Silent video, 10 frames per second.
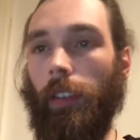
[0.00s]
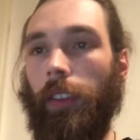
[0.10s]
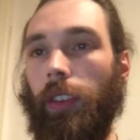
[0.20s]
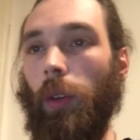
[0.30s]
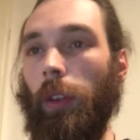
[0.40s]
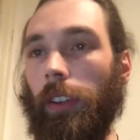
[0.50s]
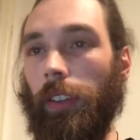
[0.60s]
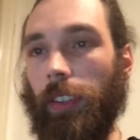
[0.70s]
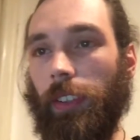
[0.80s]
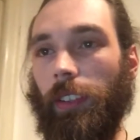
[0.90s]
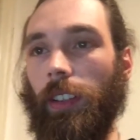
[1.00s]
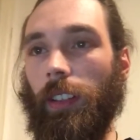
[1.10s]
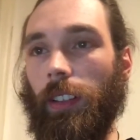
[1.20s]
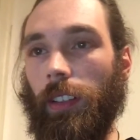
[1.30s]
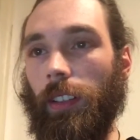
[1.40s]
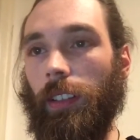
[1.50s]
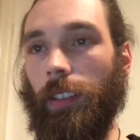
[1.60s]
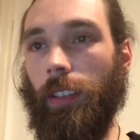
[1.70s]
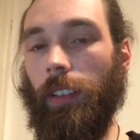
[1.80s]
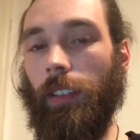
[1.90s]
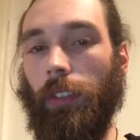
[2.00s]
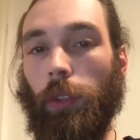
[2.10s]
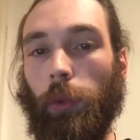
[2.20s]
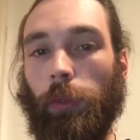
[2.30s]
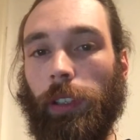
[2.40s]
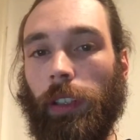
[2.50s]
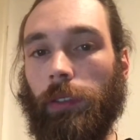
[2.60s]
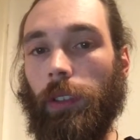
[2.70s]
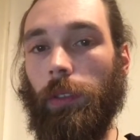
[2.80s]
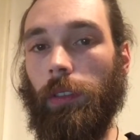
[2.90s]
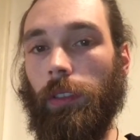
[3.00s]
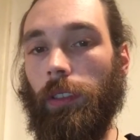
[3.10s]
So this new thing I wrote.